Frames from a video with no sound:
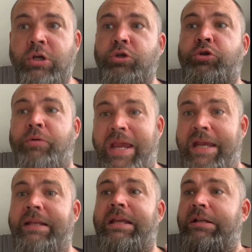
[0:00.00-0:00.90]

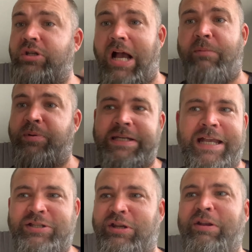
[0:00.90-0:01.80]
trained in child
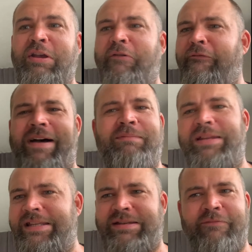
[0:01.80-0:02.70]
protection,
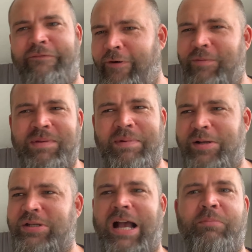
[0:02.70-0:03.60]
families informed
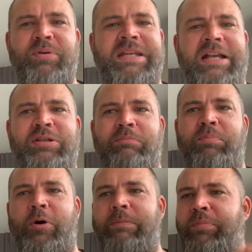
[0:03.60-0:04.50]
about child protection
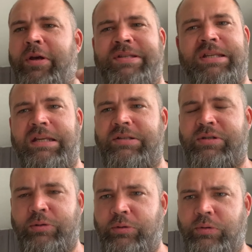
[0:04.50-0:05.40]
point person in
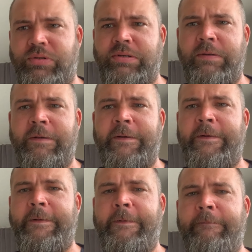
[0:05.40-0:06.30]
schools.
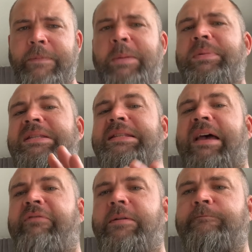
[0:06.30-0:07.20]
Number
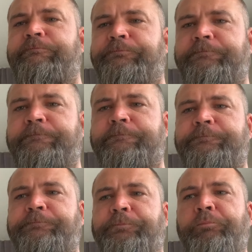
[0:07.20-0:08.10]
7,
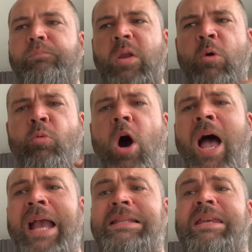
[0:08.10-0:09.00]
what
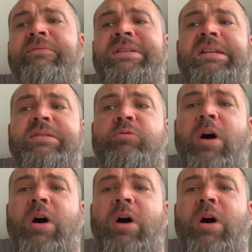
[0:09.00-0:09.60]
activities will